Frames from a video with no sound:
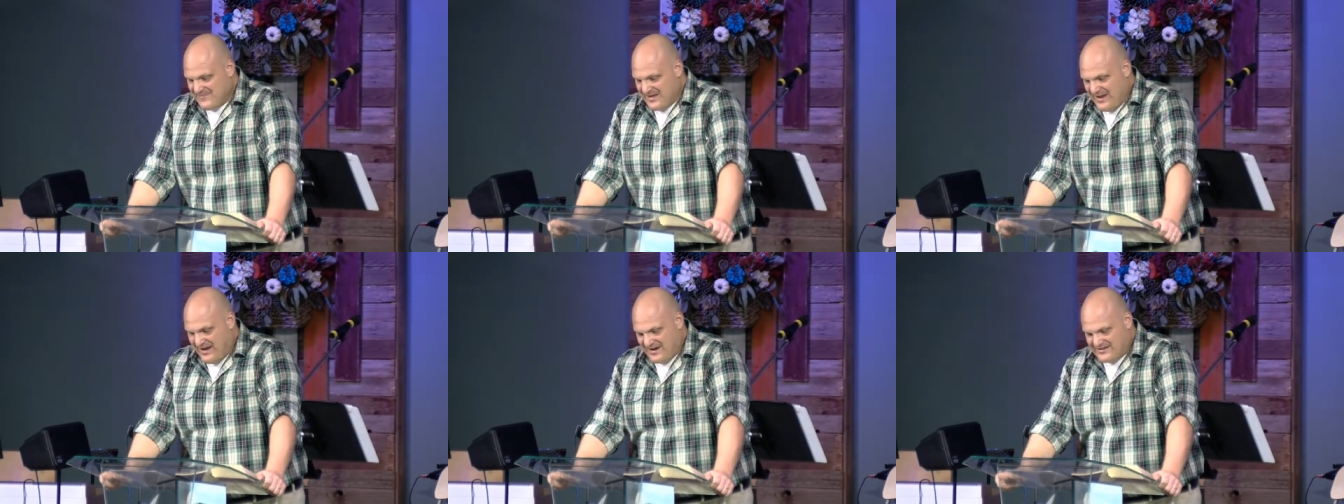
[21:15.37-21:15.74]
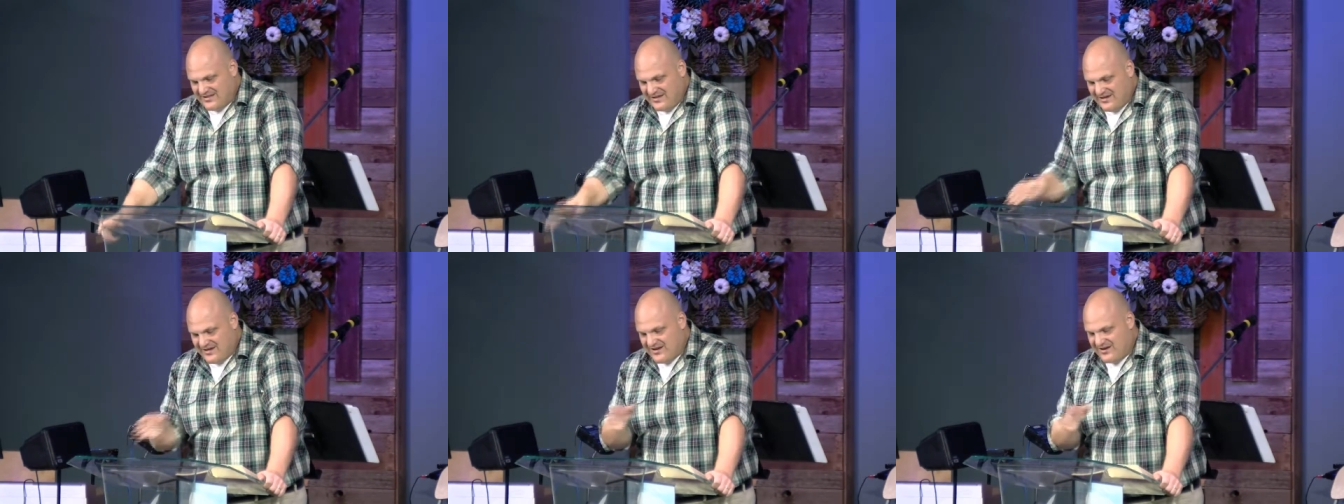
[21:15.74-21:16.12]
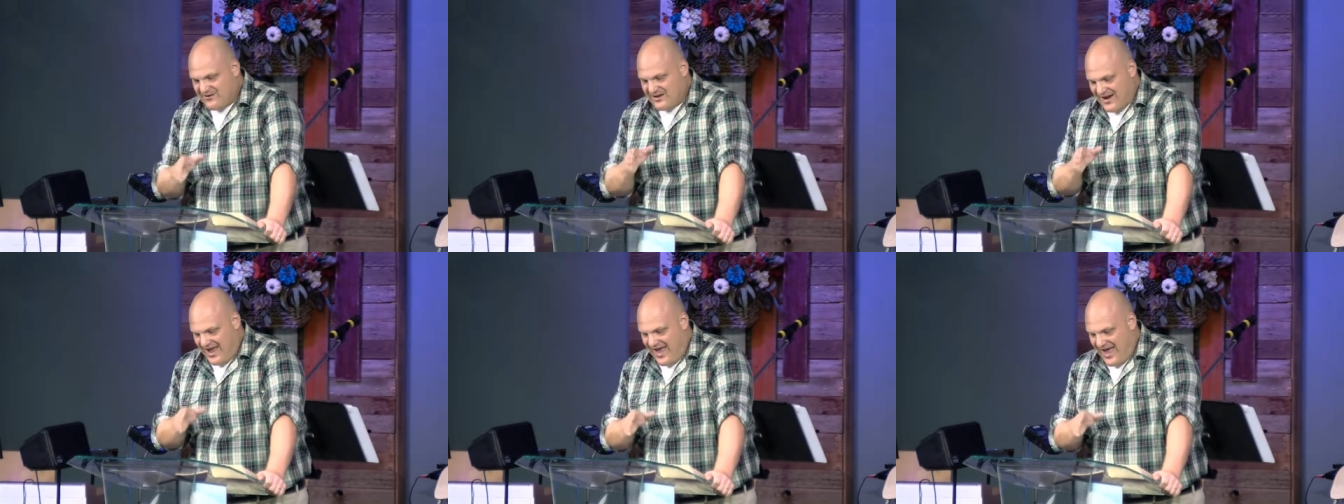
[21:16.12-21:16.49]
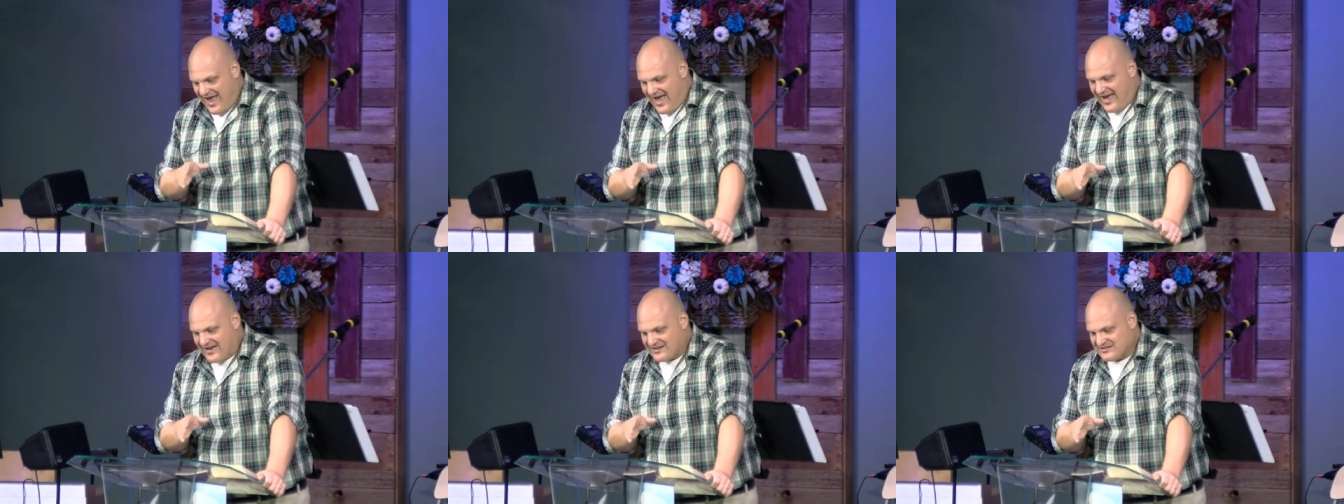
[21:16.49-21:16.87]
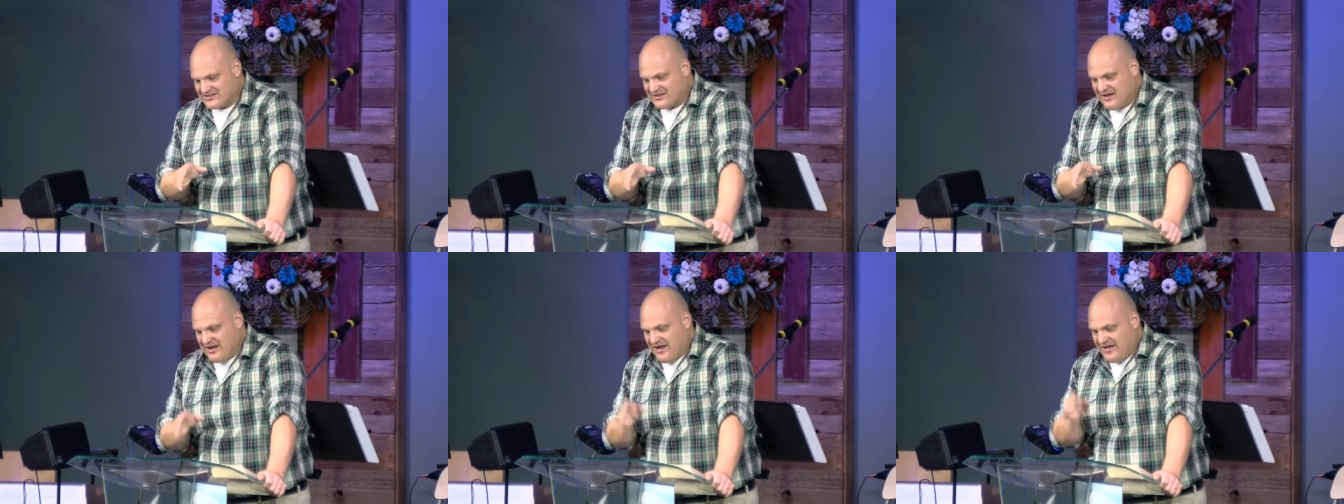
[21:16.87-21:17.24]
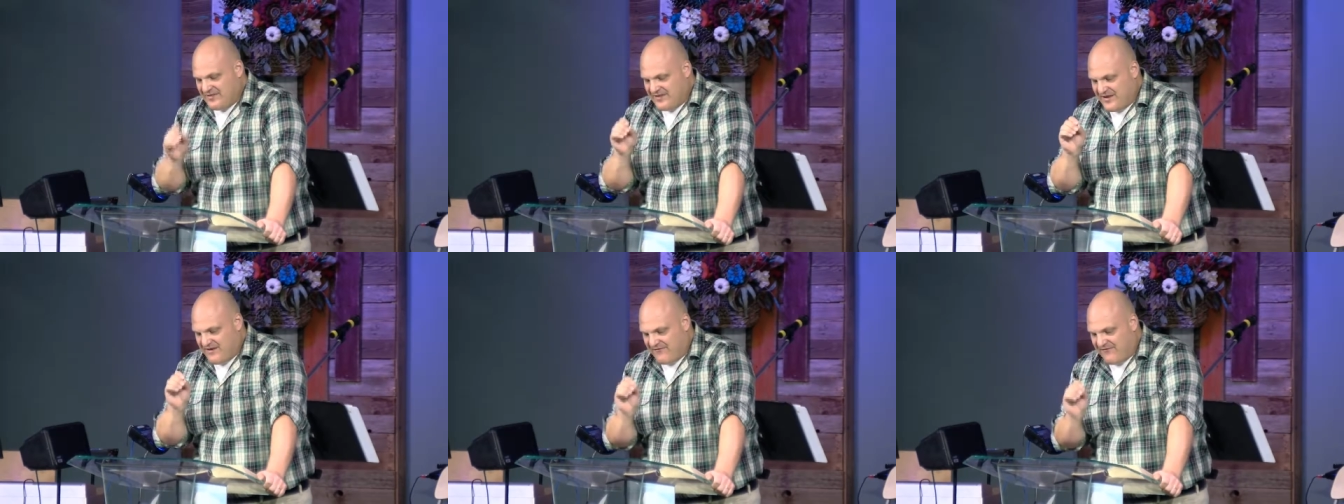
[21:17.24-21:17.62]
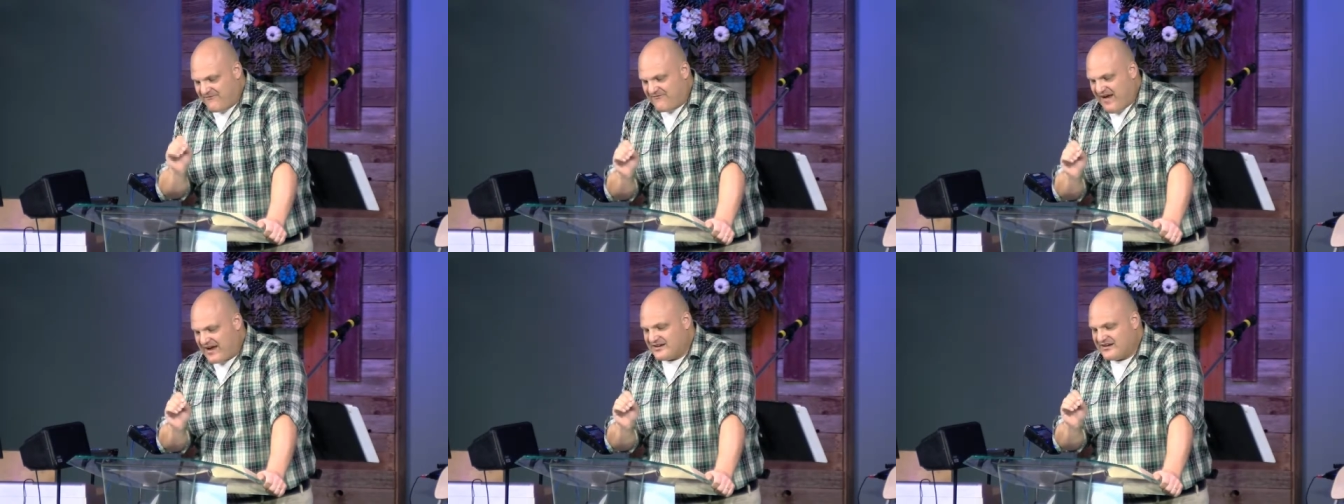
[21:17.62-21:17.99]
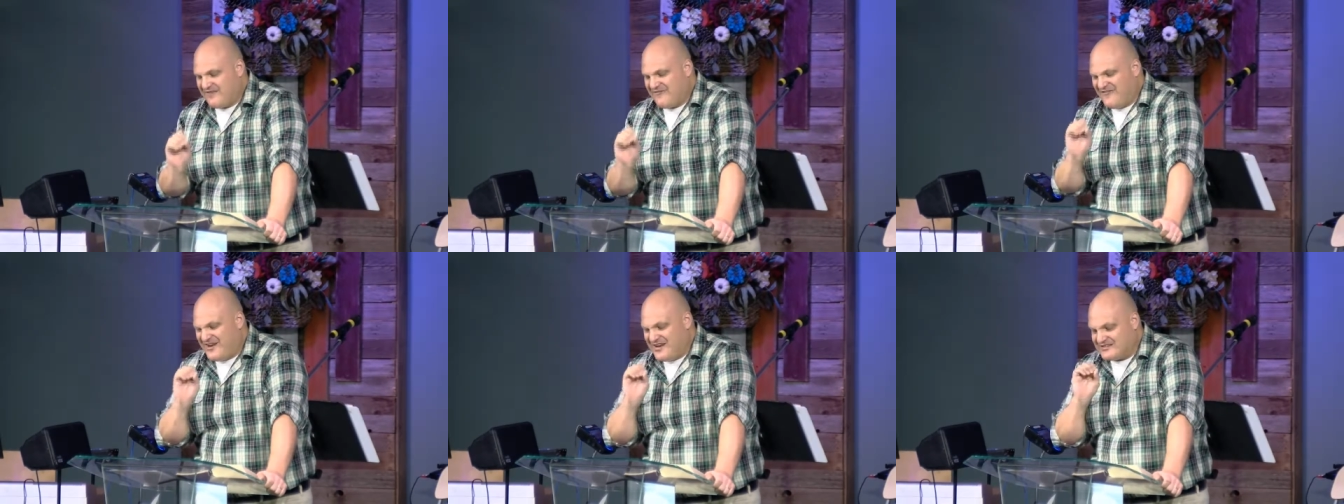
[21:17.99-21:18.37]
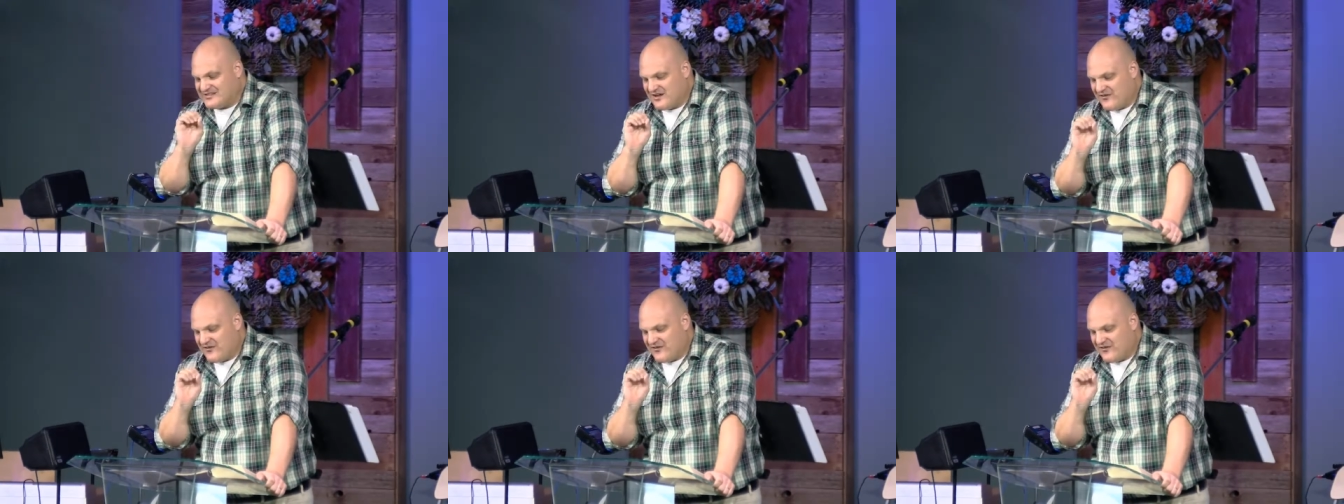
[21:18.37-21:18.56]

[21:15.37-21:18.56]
I tell you, here in Acts, the effectiveness